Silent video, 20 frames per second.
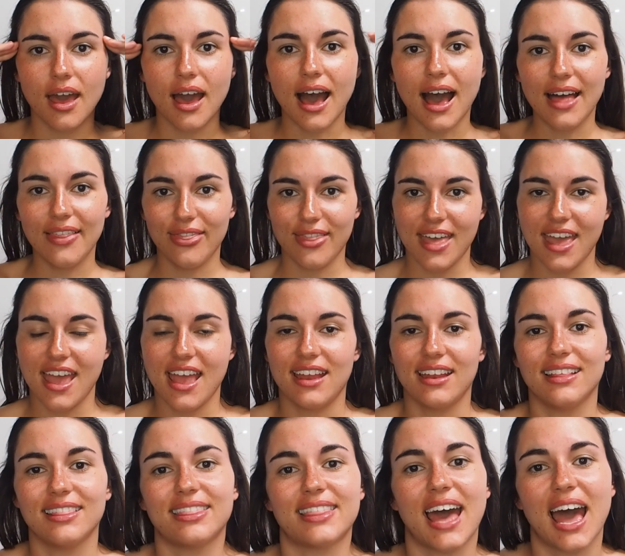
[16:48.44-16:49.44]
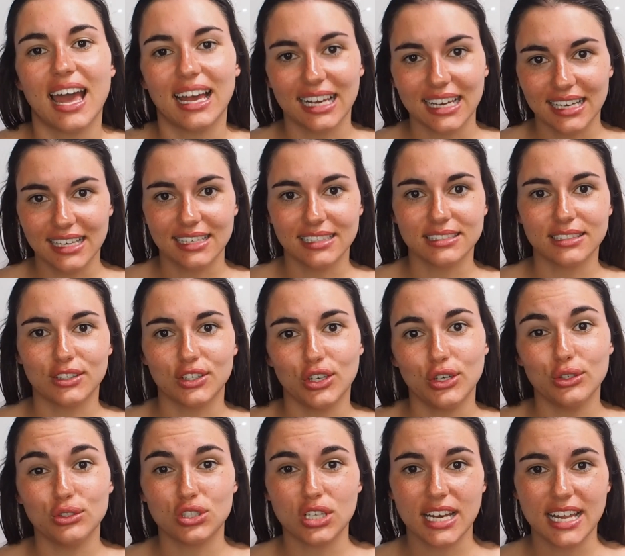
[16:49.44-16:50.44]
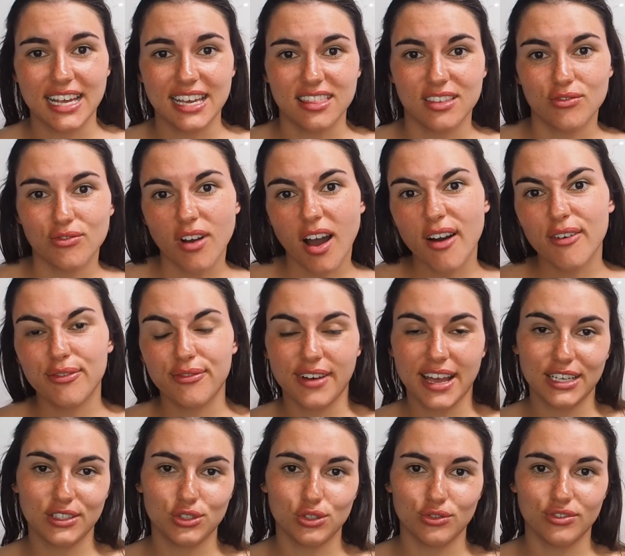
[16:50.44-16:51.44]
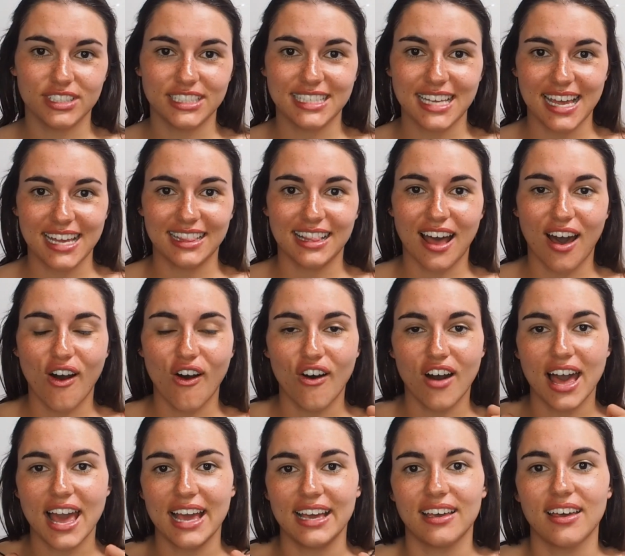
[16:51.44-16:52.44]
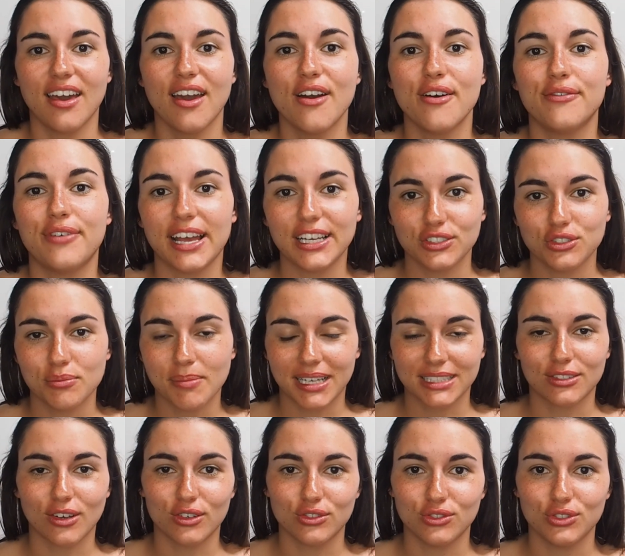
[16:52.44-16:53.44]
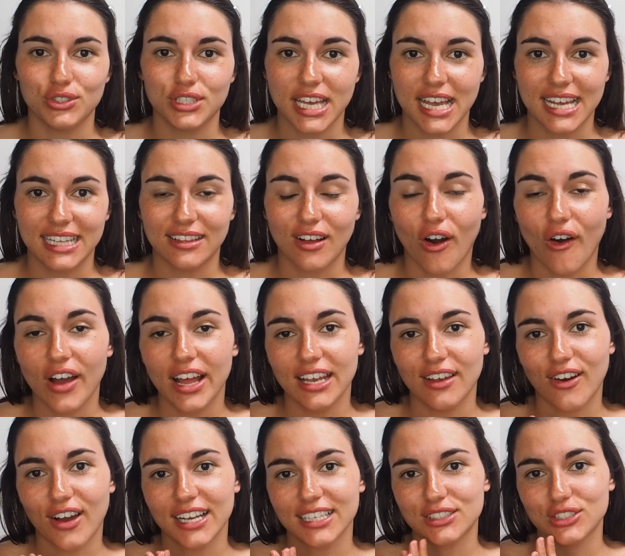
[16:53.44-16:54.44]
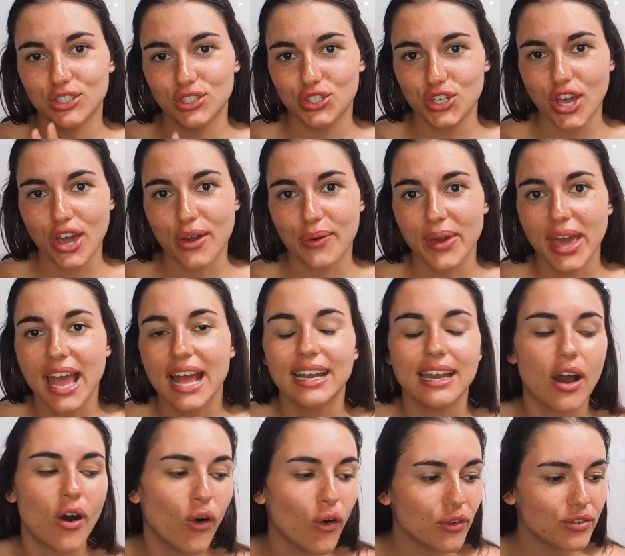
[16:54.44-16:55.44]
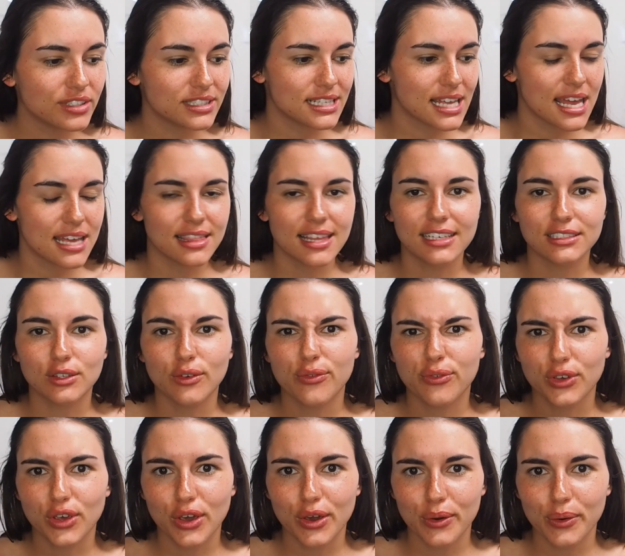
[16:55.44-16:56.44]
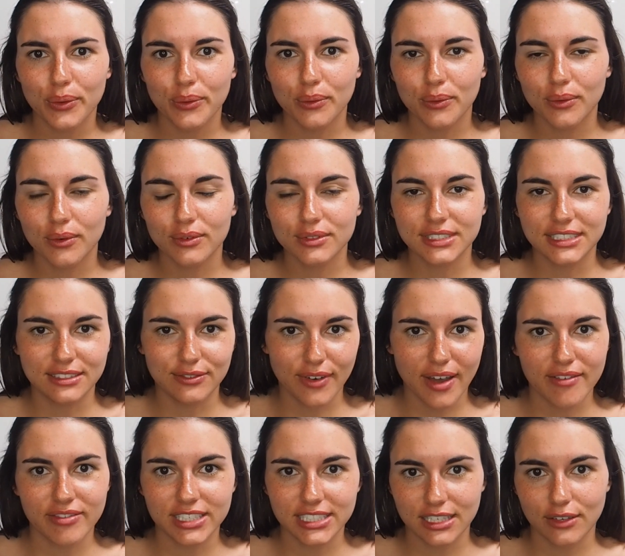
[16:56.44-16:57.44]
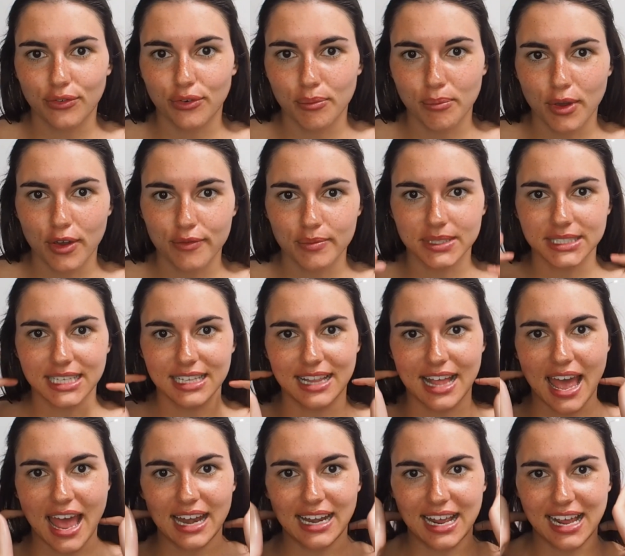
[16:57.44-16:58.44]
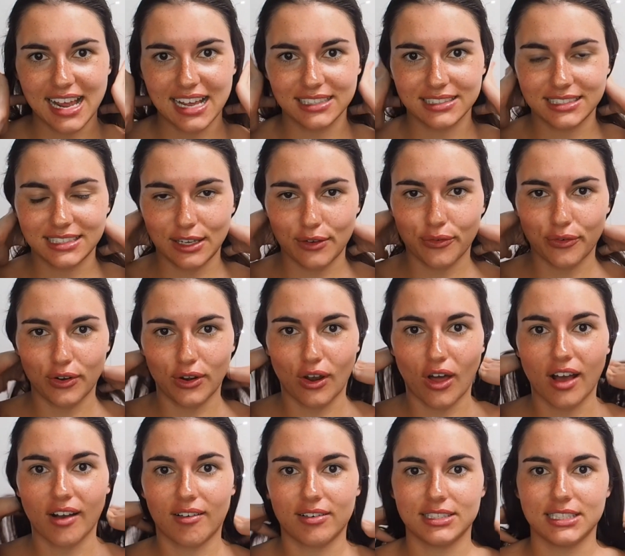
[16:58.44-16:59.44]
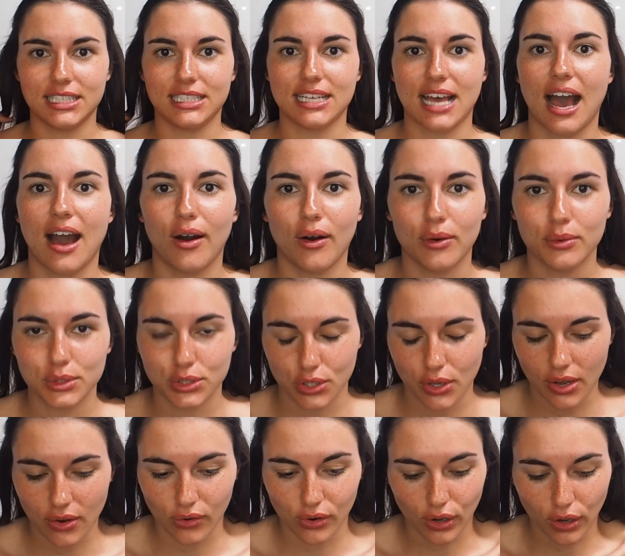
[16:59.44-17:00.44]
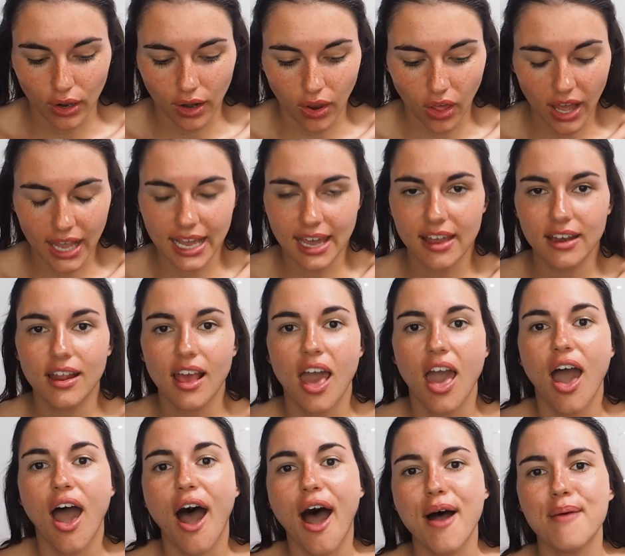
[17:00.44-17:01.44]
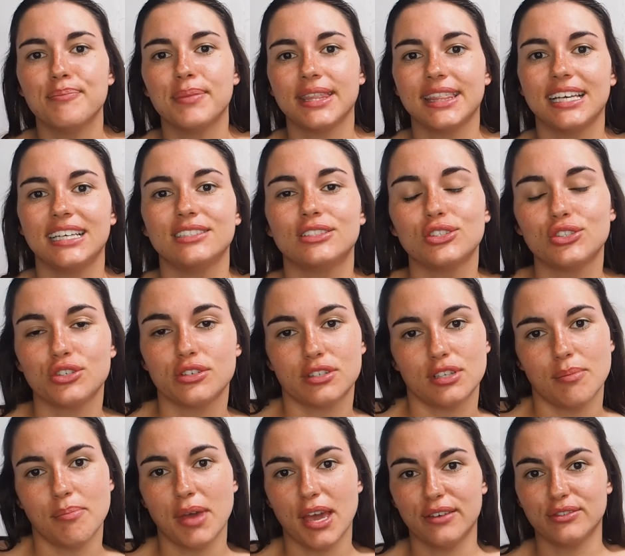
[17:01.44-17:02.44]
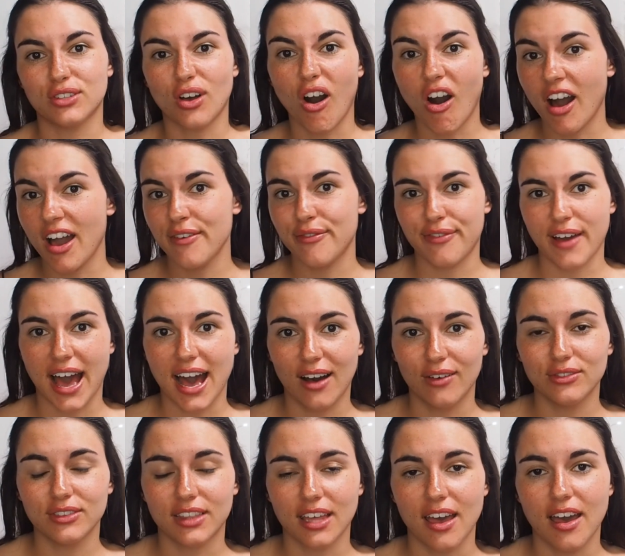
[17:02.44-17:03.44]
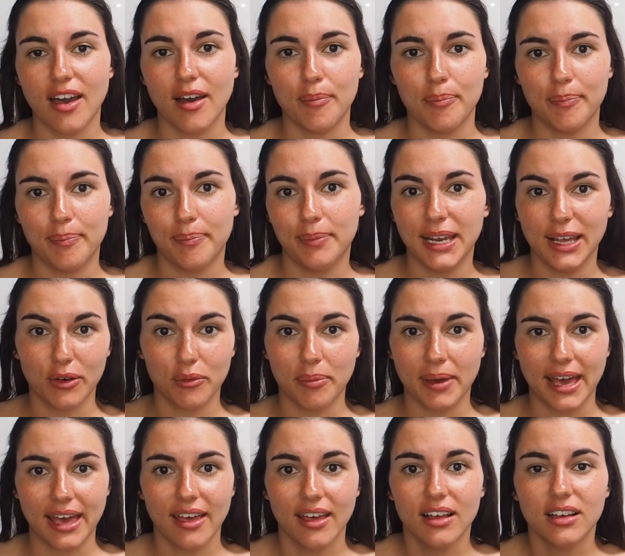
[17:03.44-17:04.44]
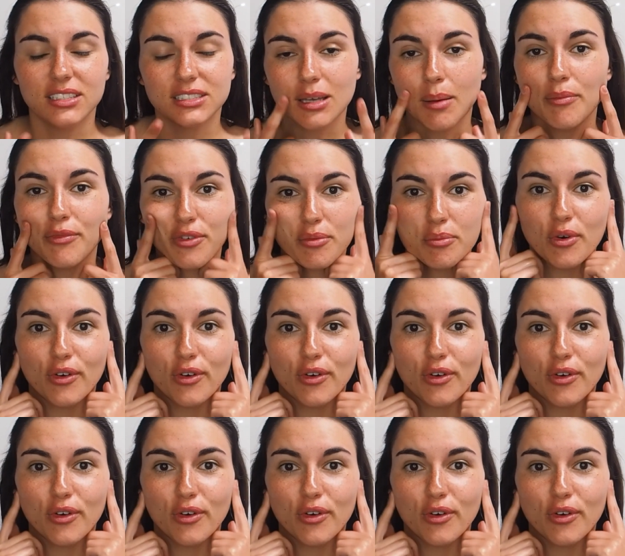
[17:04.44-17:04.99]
And then that is usually the rough facial massage routine that I like to do. Now obviously there's a few very different movements in there, and it is different, like I said, to how I would do it on a client. But these are just some moves that I found that are a little bit, some of them are